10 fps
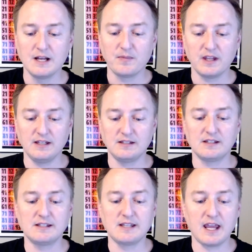is to
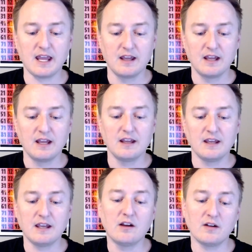say,
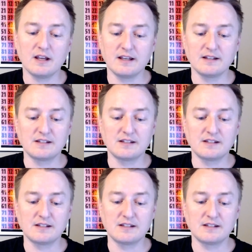here is